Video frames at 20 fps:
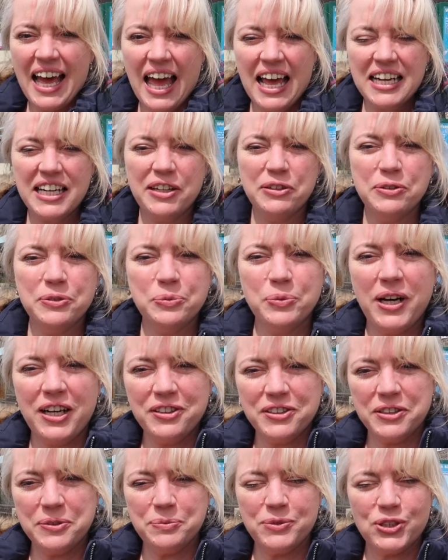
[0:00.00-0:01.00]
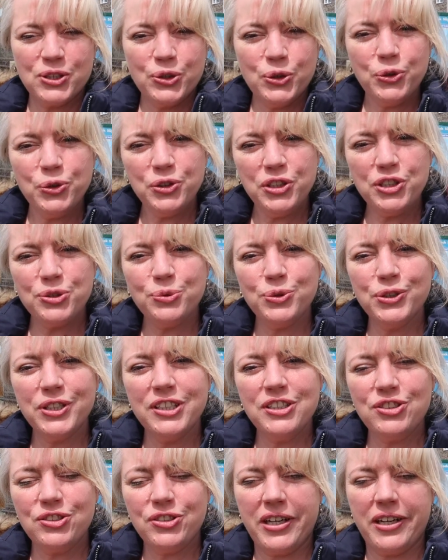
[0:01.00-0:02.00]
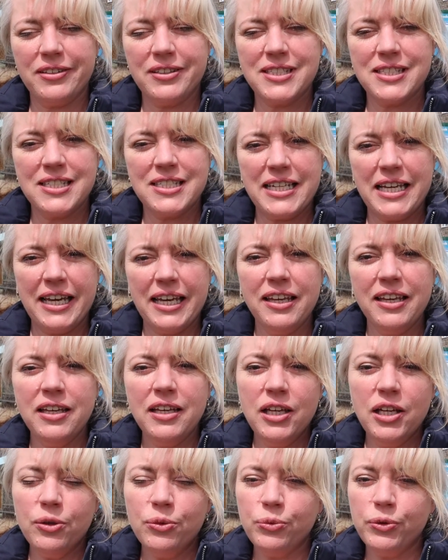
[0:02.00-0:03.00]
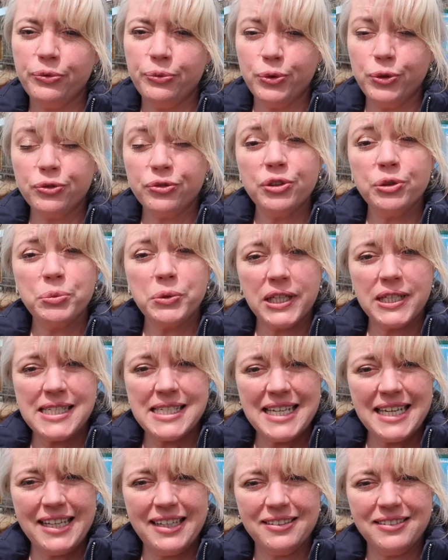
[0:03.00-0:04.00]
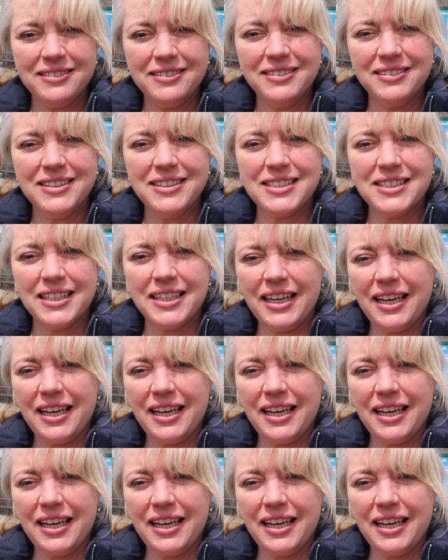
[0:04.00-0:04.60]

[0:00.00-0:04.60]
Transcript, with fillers: Hello and welcome to Cornish Walking Trails. Today we've walked from Cotehele to